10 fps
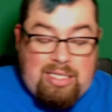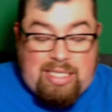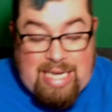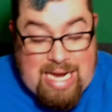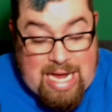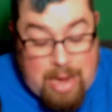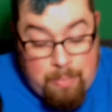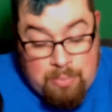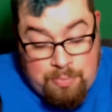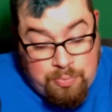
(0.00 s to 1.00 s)
see.
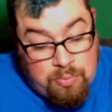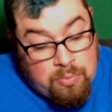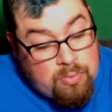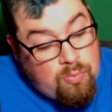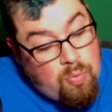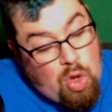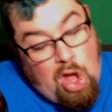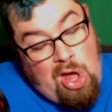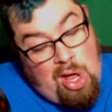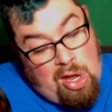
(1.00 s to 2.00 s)

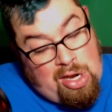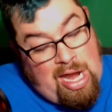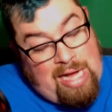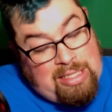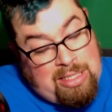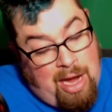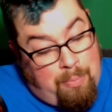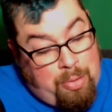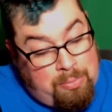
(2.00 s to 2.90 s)
Next up.